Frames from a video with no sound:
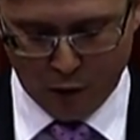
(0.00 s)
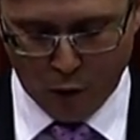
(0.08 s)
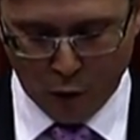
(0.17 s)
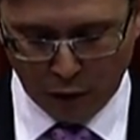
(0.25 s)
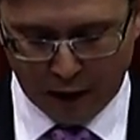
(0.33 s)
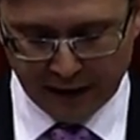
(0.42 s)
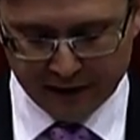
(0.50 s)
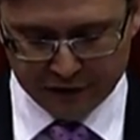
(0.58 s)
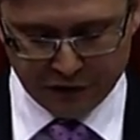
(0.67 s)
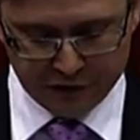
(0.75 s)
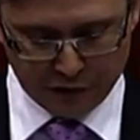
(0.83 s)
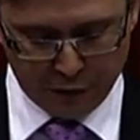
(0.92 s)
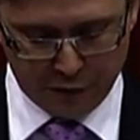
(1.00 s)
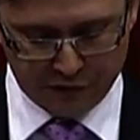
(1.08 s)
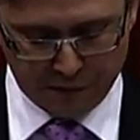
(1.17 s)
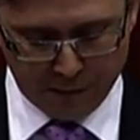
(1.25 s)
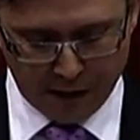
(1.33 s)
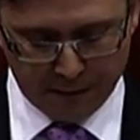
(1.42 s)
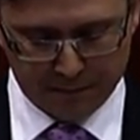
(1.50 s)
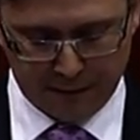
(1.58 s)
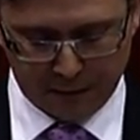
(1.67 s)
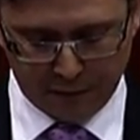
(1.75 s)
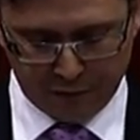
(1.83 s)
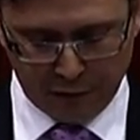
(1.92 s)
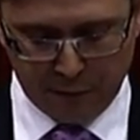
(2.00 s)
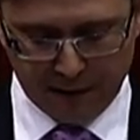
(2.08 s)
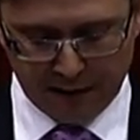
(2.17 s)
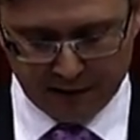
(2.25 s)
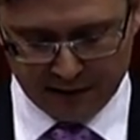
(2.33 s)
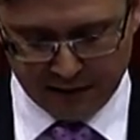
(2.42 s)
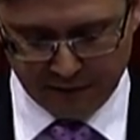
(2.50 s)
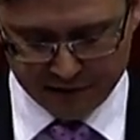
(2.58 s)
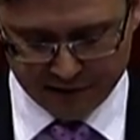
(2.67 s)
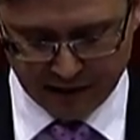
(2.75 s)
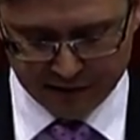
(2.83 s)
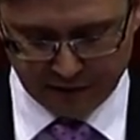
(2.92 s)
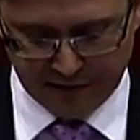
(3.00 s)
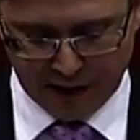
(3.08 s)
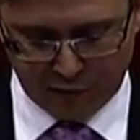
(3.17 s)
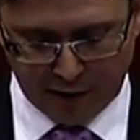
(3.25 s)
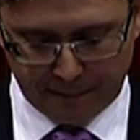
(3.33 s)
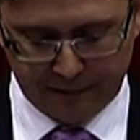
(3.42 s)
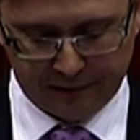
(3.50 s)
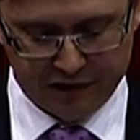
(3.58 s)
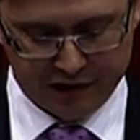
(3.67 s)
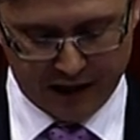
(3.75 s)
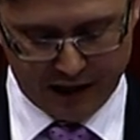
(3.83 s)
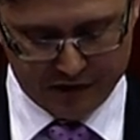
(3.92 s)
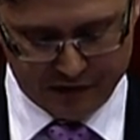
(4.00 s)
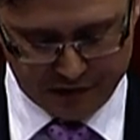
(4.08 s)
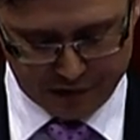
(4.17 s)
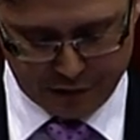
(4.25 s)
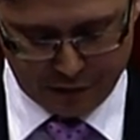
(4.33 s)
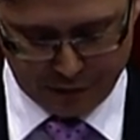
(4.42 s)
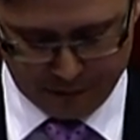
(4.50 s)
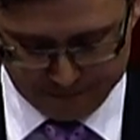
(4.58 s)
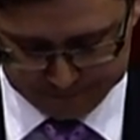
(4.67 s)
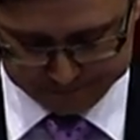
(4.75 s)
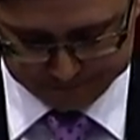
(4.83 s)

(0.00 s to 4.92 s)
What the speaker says: All I need to do is remind people of Uber to give a sense of how rapidly change has occurred.